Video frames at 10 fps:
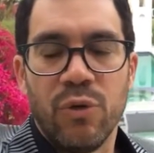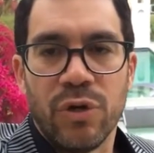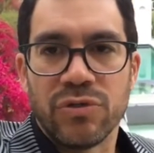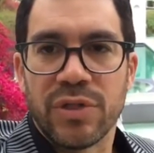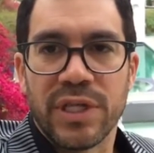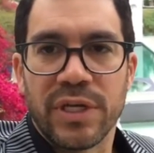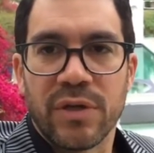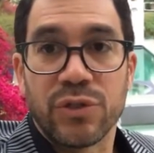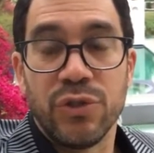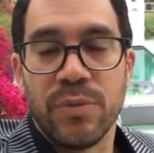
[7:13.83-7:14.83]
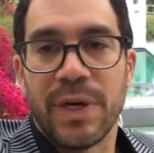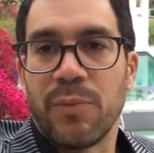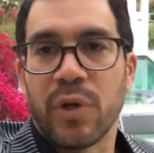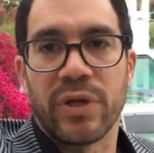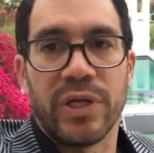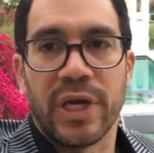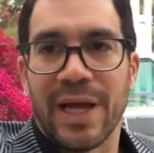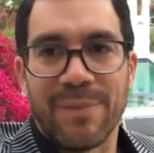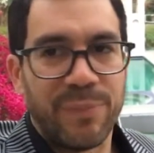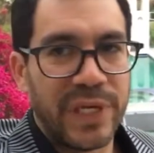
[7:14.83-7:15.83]
who knows a thing or two about marketing,
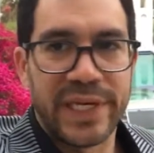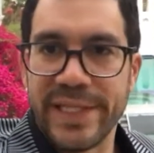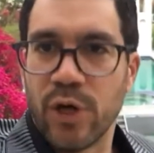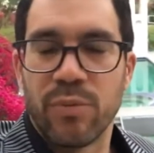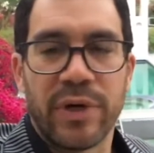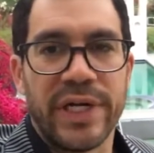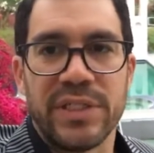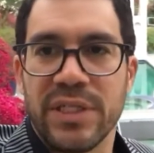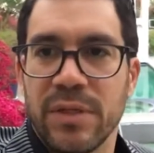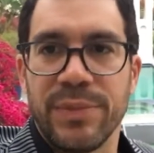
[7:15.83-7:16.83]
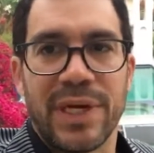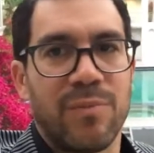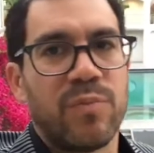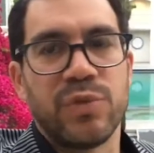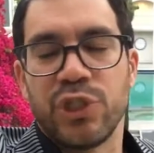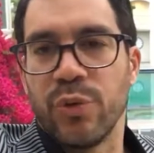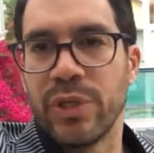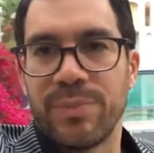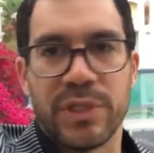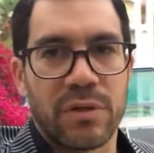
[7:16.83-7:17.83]
I'm picking their brain. Tell me, I'm
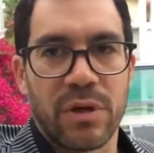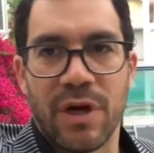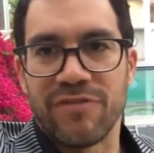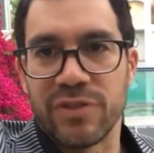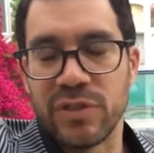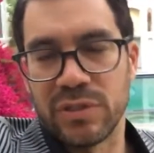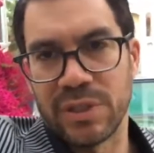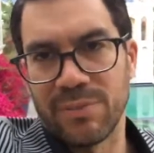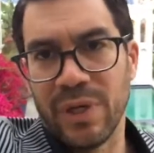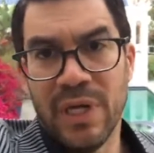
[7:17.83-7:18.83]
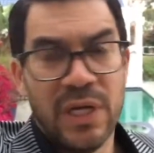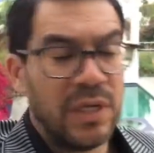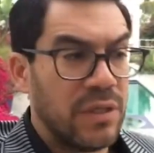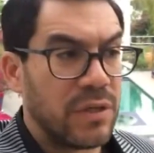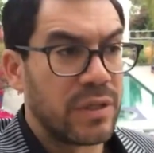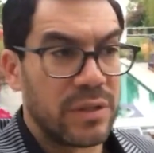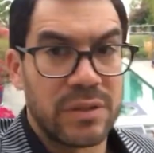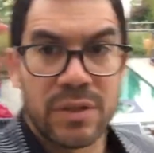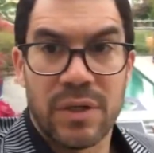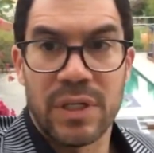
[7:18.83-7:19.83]
showing up at their conferences. I'm looking
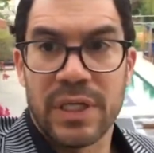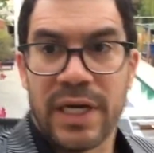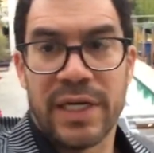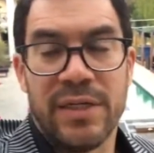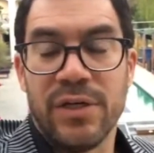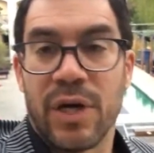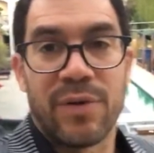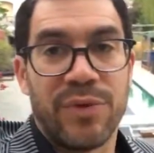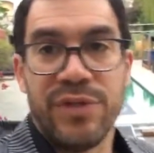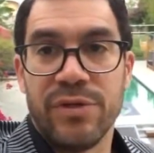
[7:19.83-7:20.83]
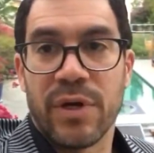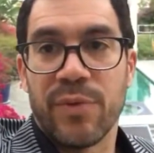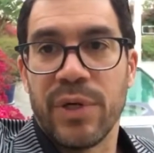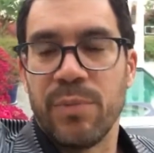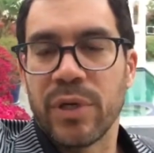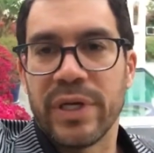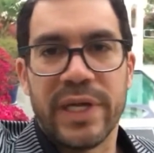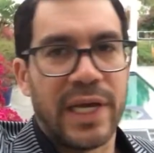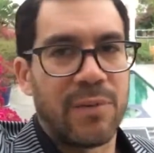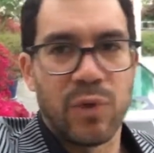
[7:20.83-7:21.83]
at their online. You know, I read a book a
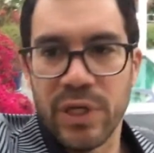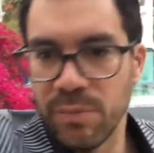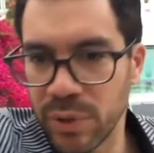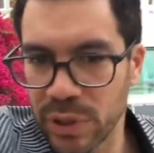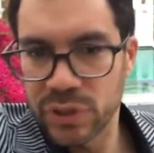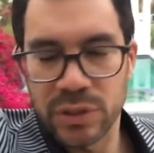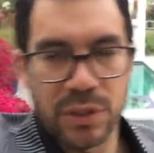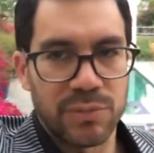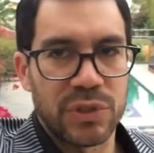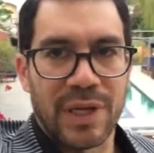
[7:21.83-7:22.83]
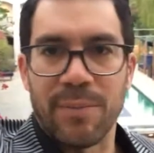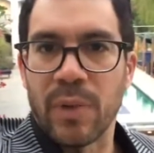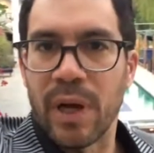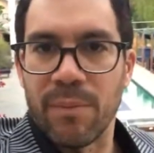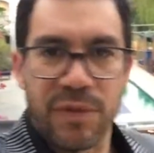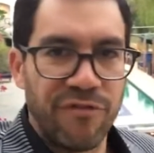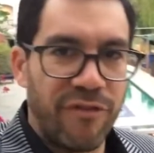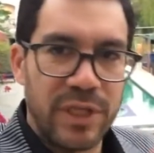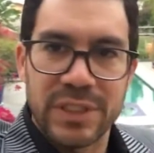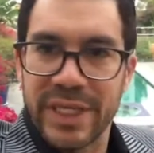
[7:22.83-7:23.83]
day. I'm reading books. I'm
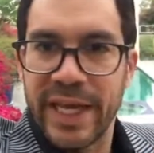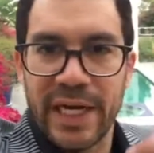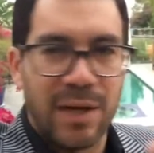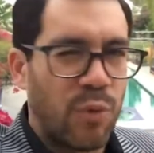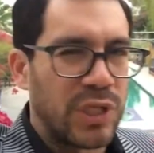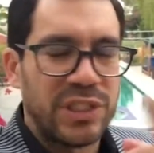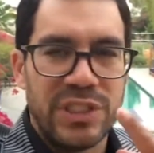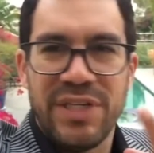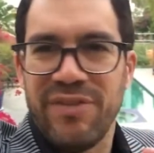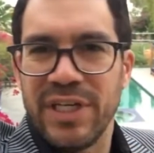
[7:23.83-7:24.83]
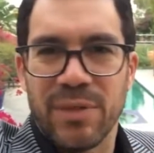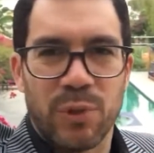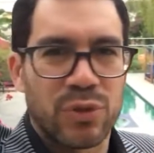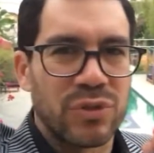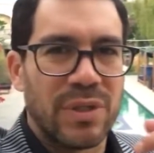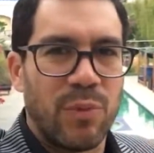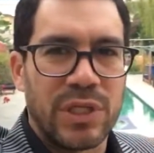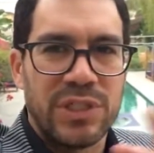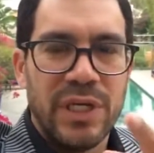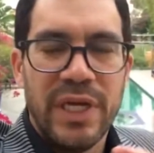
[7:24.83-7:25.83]
investigating. I'm watching TV commercials.
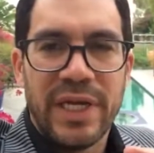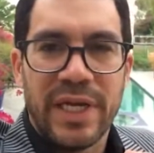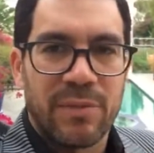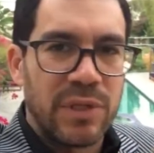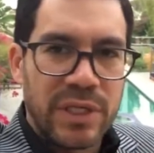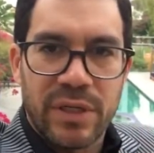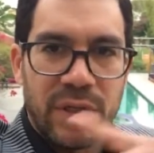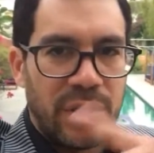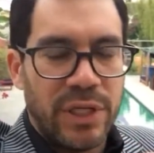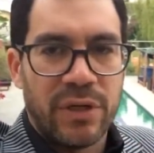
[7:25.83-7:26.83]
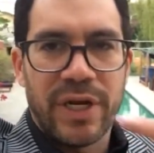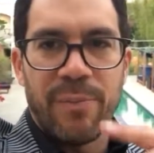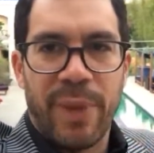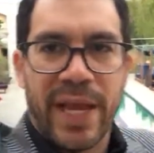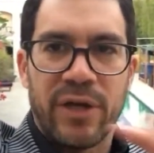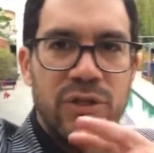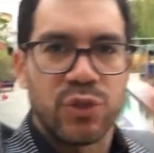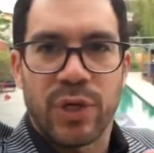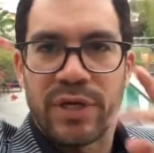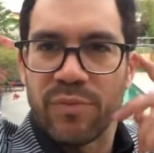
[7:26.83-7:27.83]
I'm clicking on internet
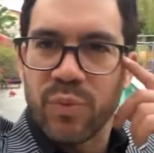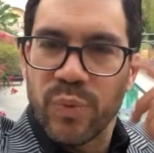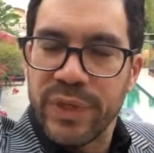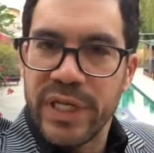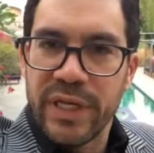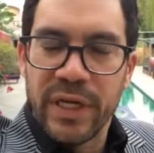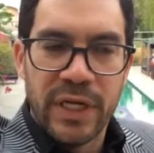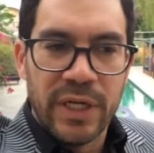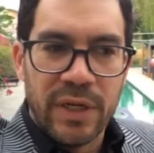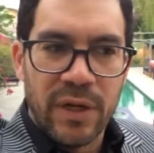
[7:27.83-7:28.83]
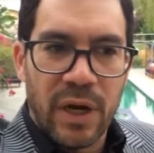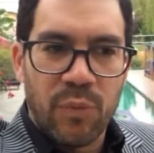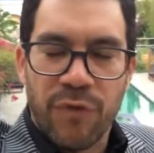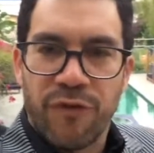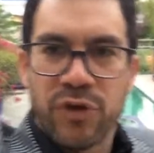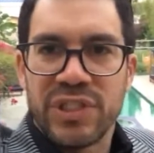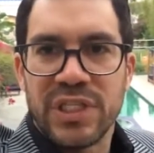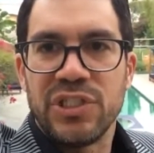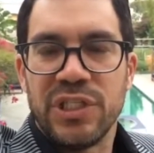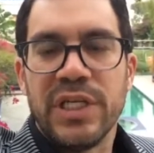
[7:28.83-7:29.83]
banners trying to reverse
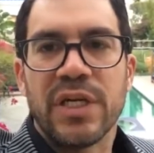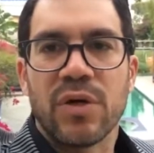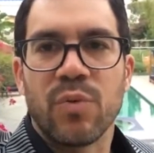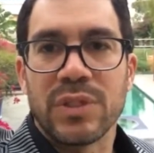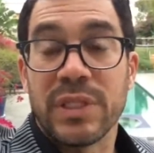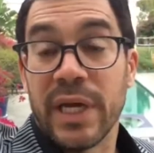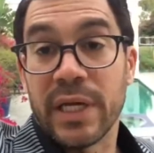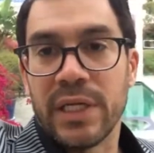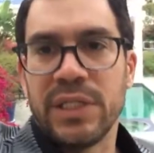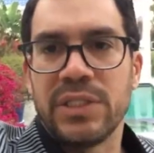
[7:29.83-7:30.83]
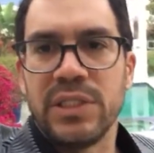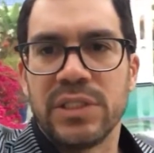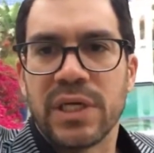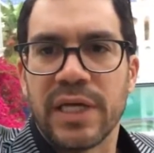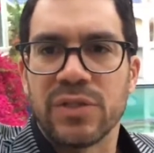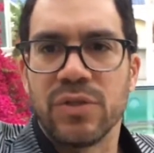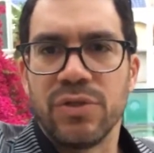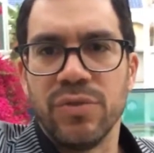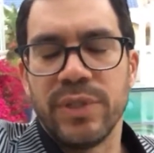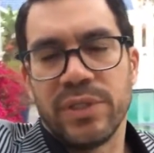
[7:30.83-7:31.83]
engineer what the heck it is these guys are
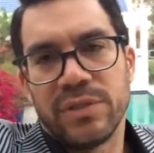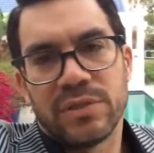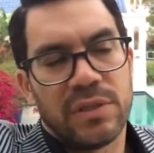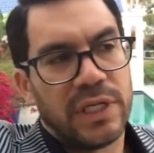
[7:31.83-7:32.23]
doing.